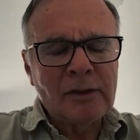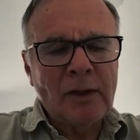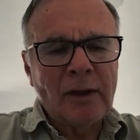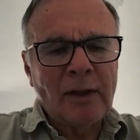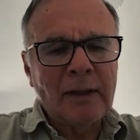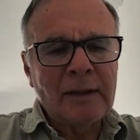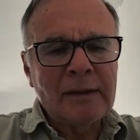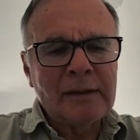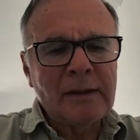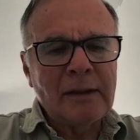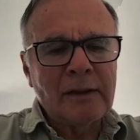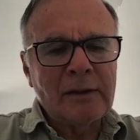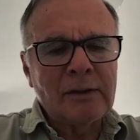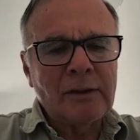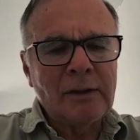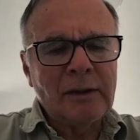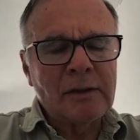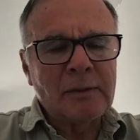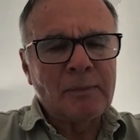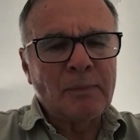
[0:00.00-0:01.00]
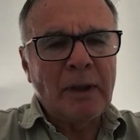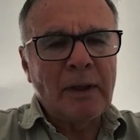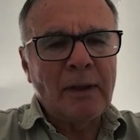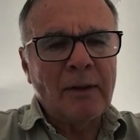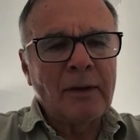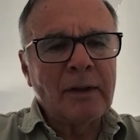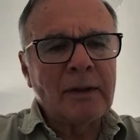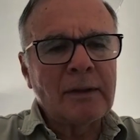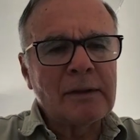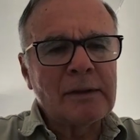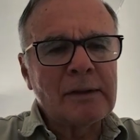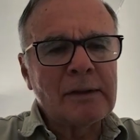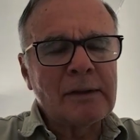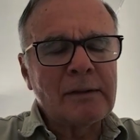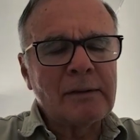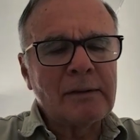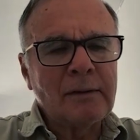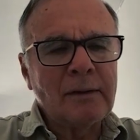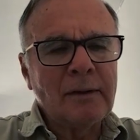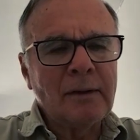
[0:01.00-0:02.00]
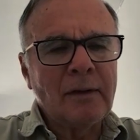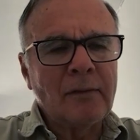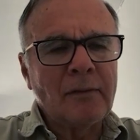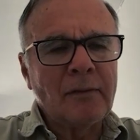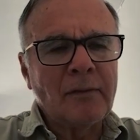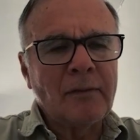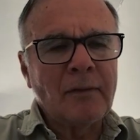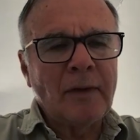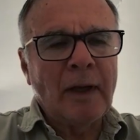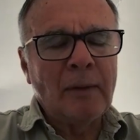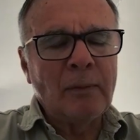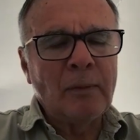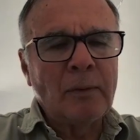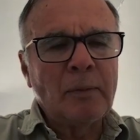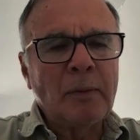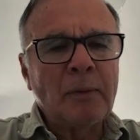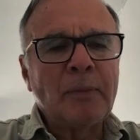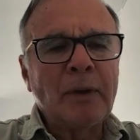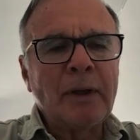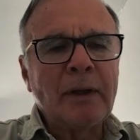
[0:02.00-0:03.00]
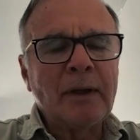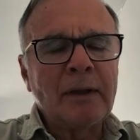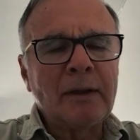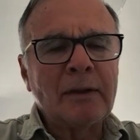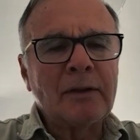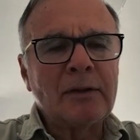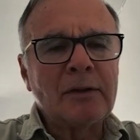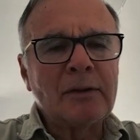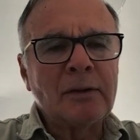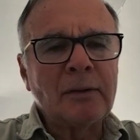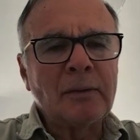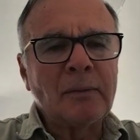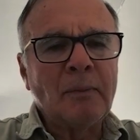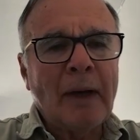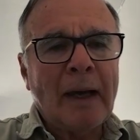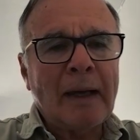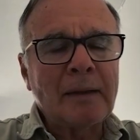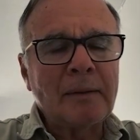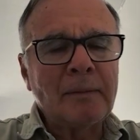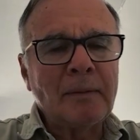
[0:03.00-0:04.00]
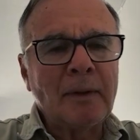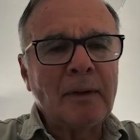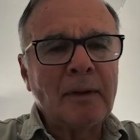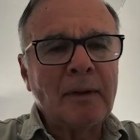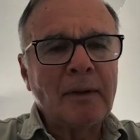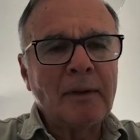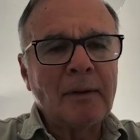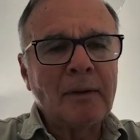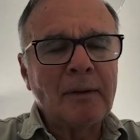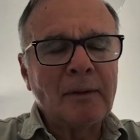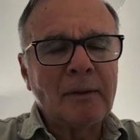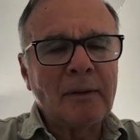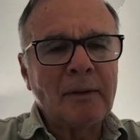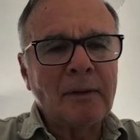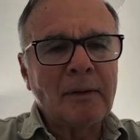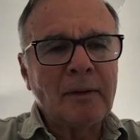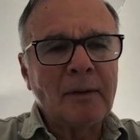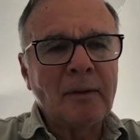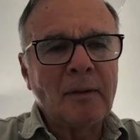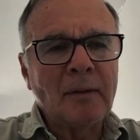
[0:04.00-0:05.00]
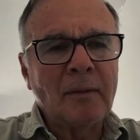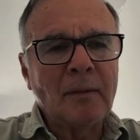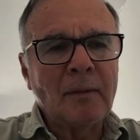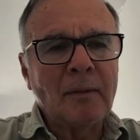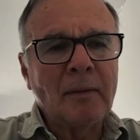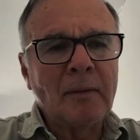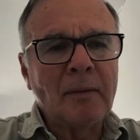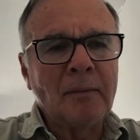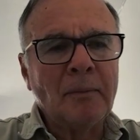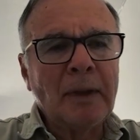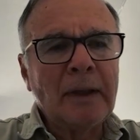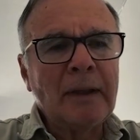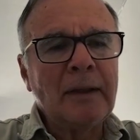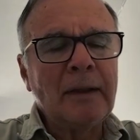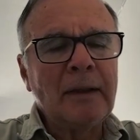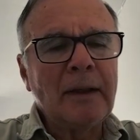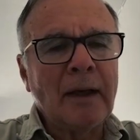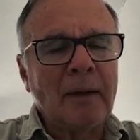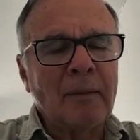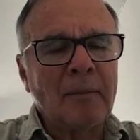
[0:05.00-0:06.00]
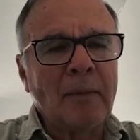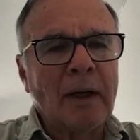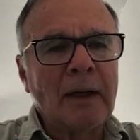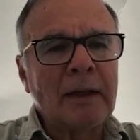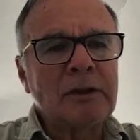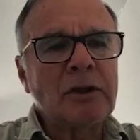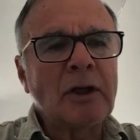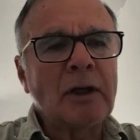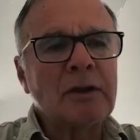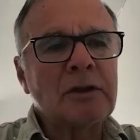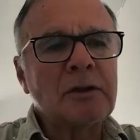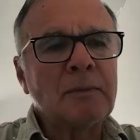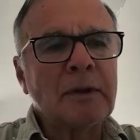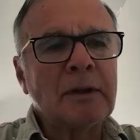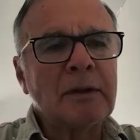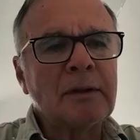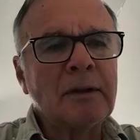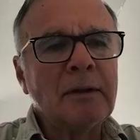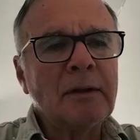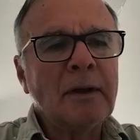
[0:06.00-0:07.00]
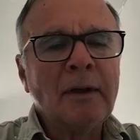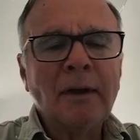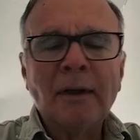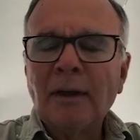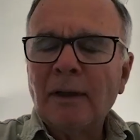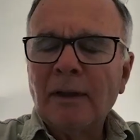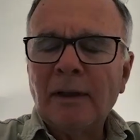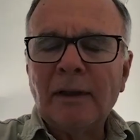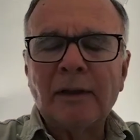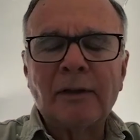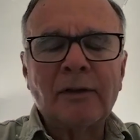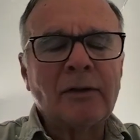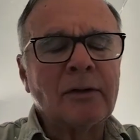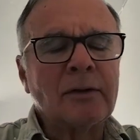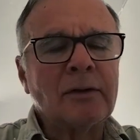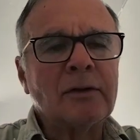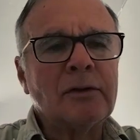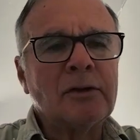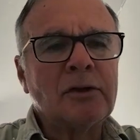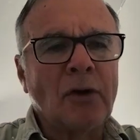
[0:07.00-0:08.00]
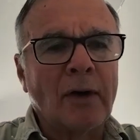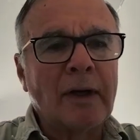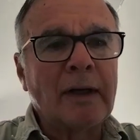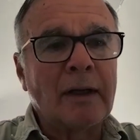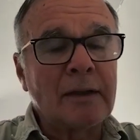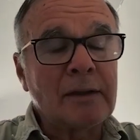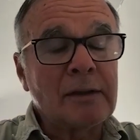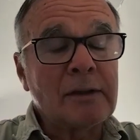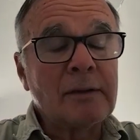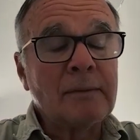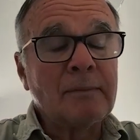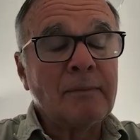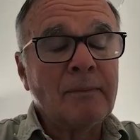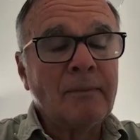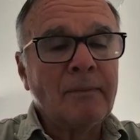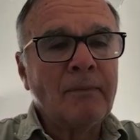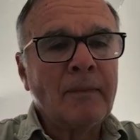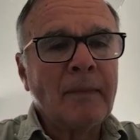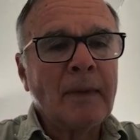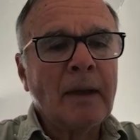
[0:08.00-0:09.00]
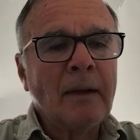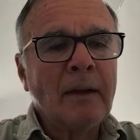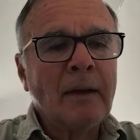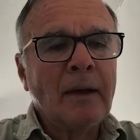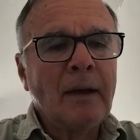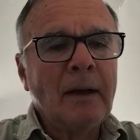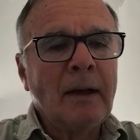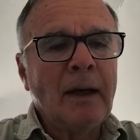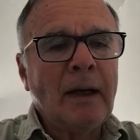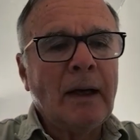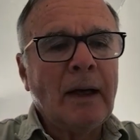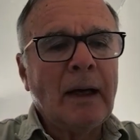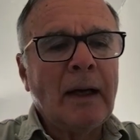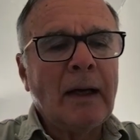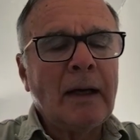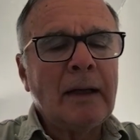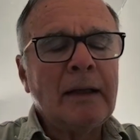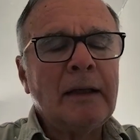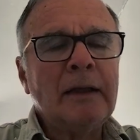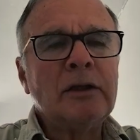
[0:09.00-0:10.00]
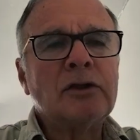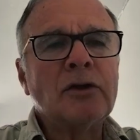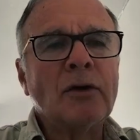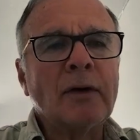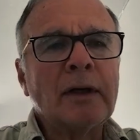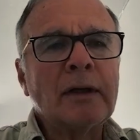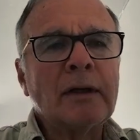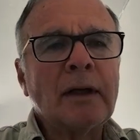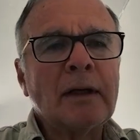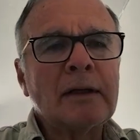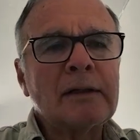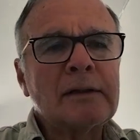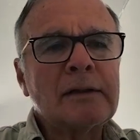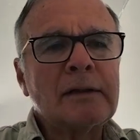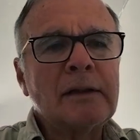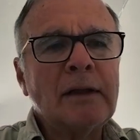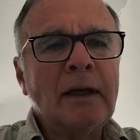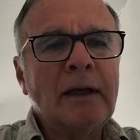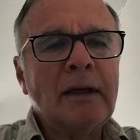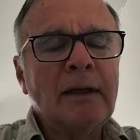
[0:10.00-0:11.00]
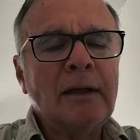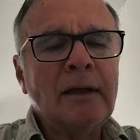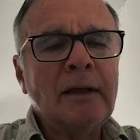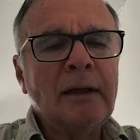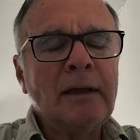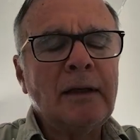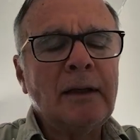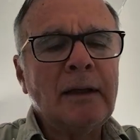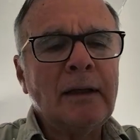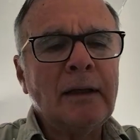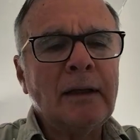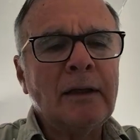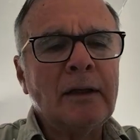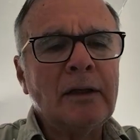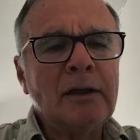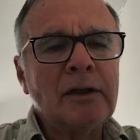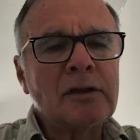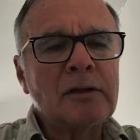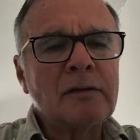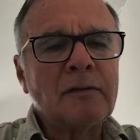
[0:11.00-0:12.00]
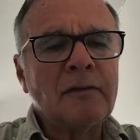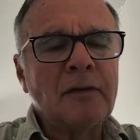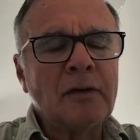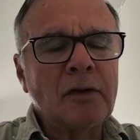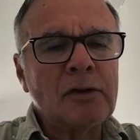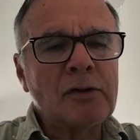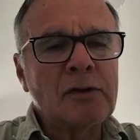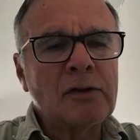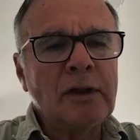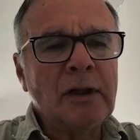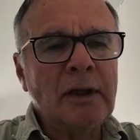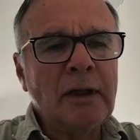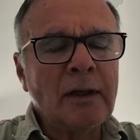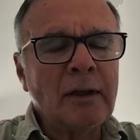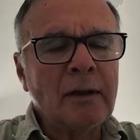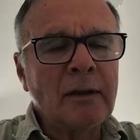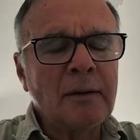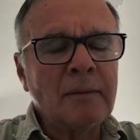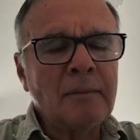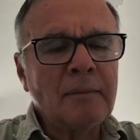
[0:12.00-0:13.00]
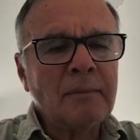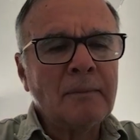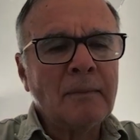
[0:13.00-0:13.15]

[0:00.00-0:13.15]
so I said to his parents if they were prepared to back me and my judgment, he could join us. He joined us. In his first year,